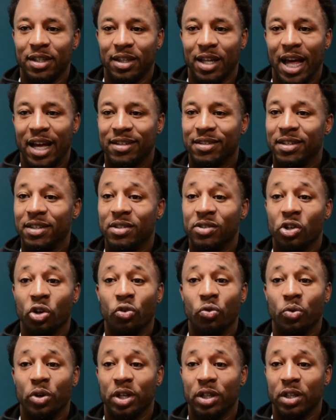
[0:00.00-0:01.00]
Last season's
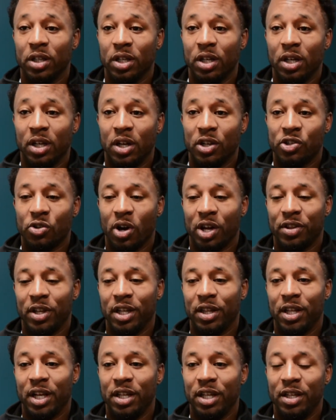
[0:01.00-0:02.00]
over with. So I
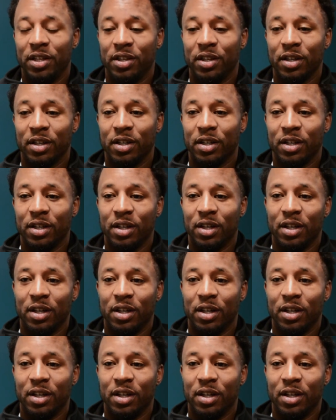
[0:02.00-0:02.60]
think they need to